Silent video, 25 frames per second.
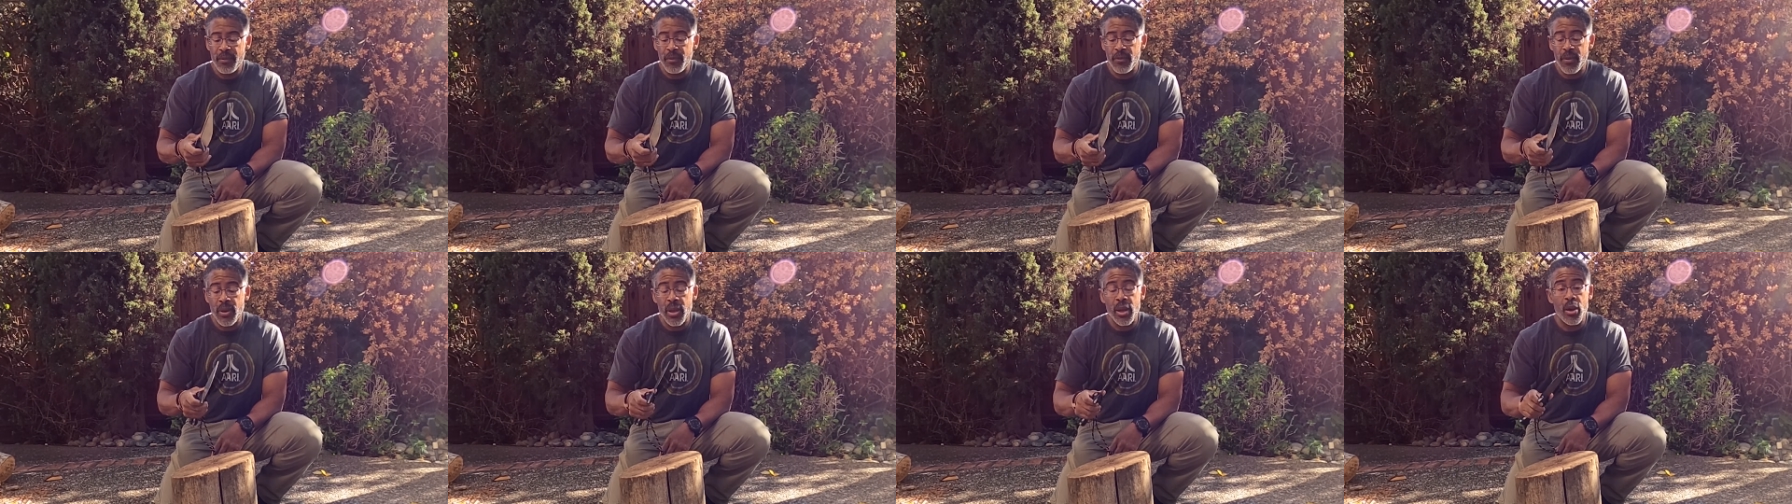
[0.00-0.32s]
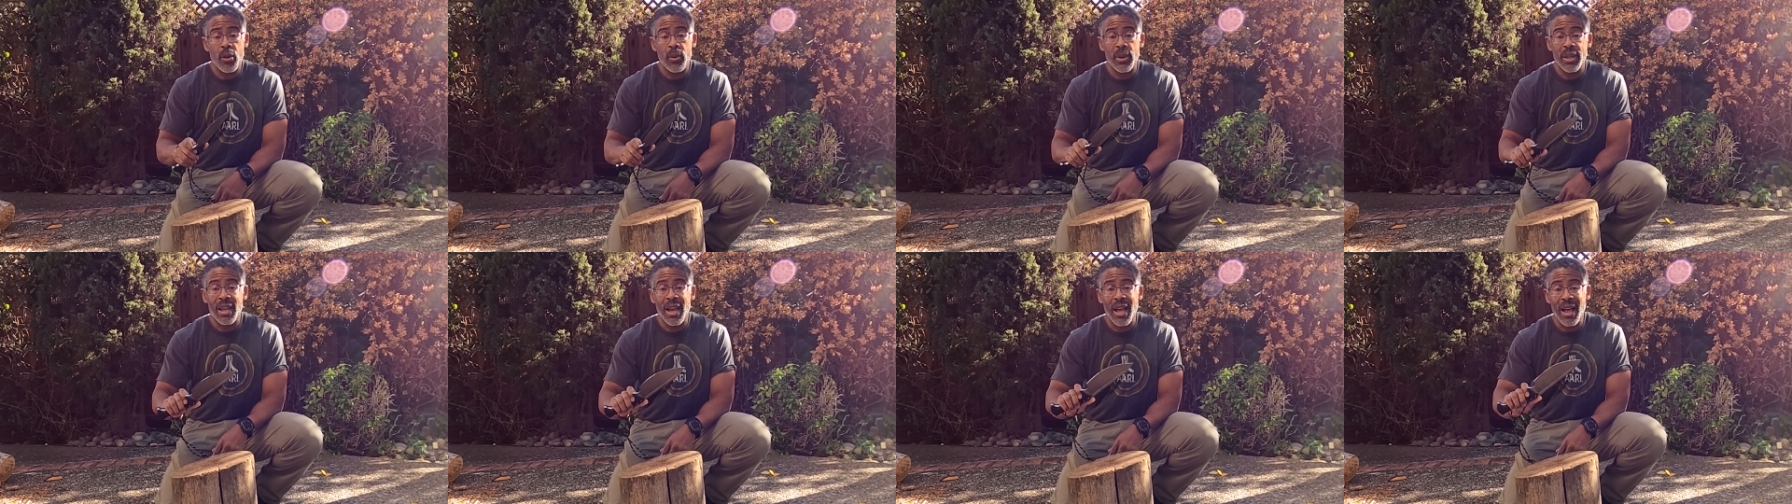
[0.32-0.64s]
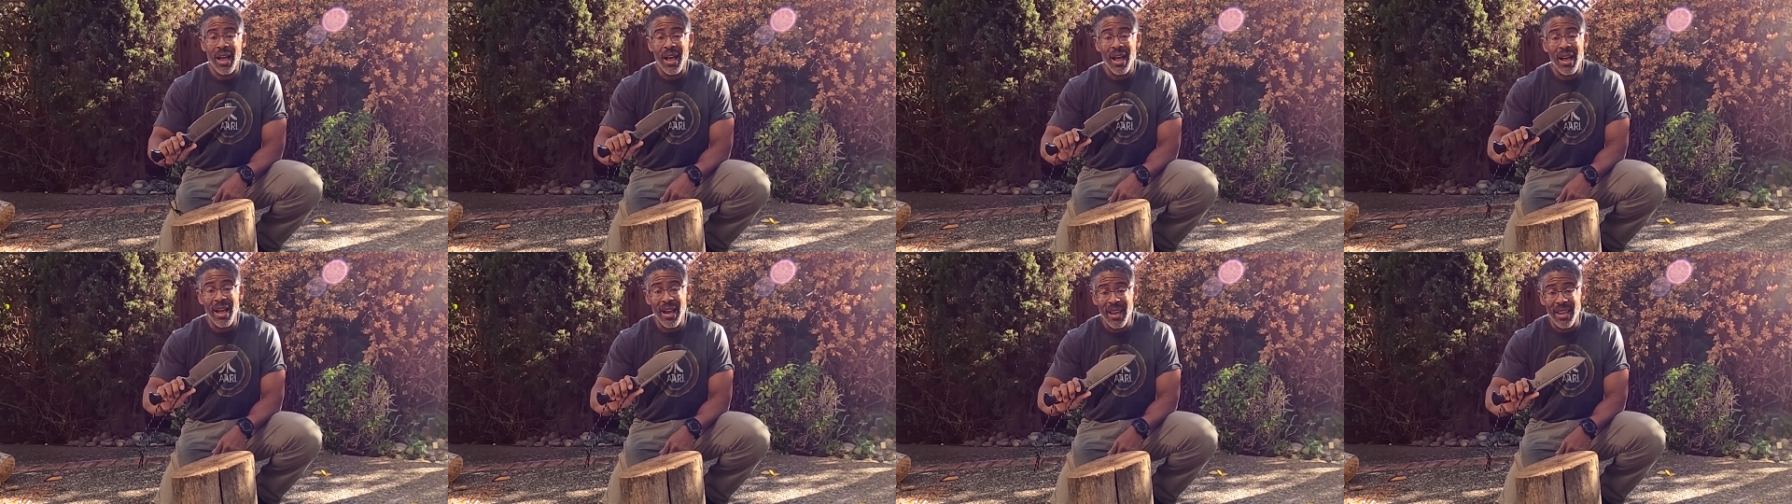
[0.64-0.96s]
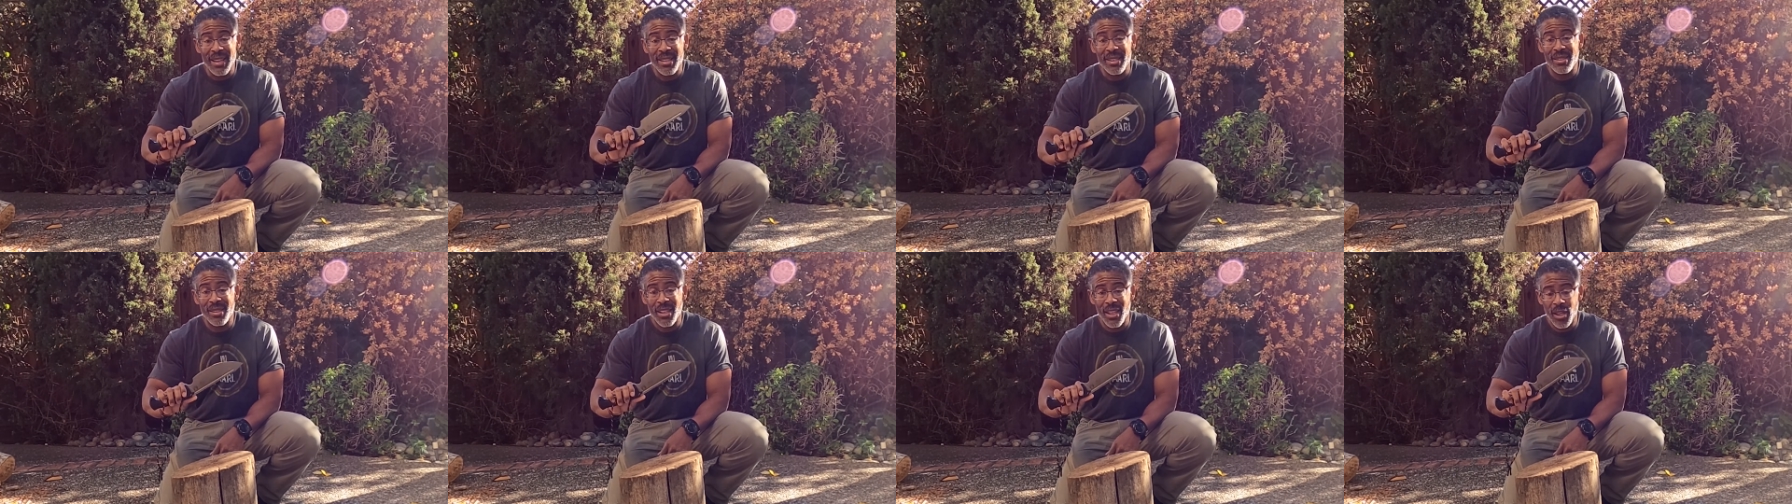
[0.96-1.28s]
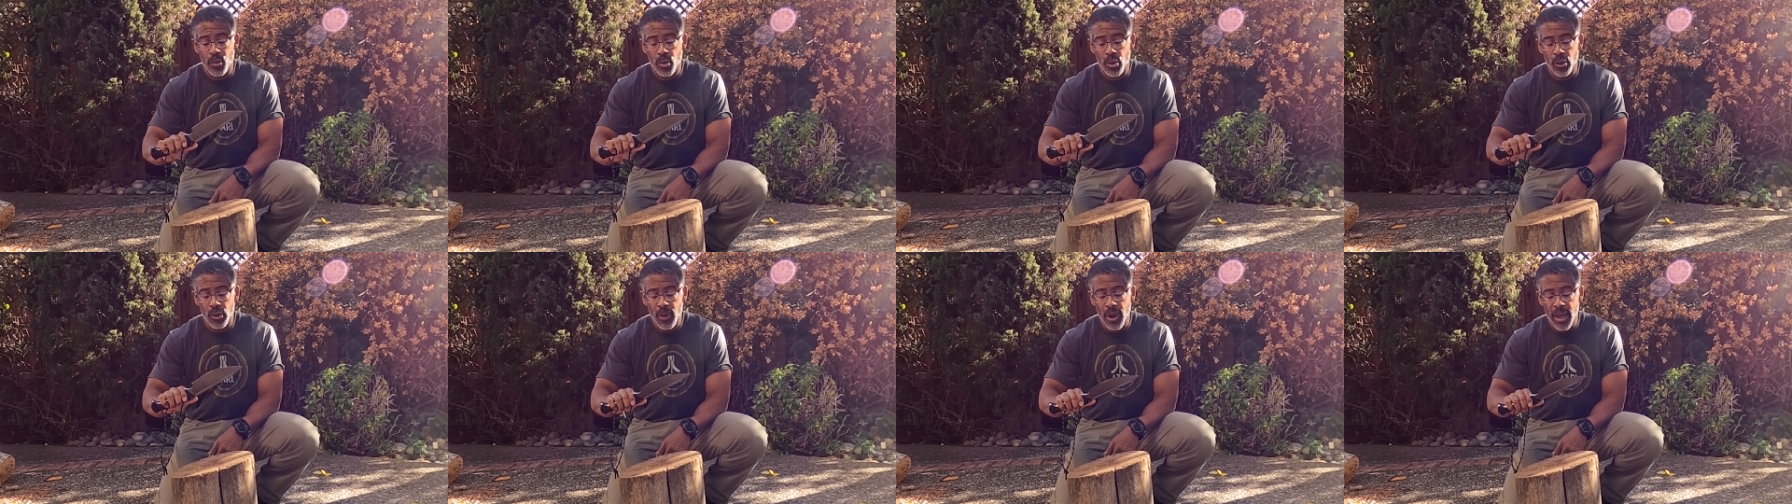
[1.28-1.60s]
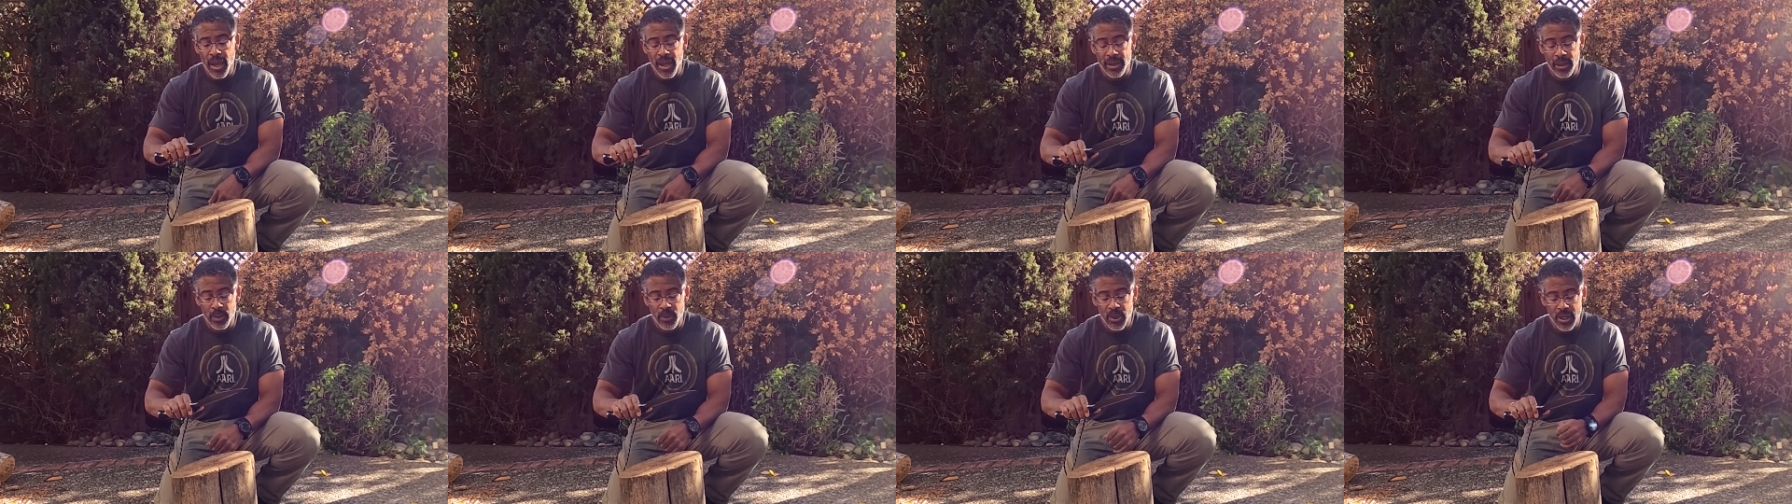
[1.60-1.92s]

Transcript: very high saber grind.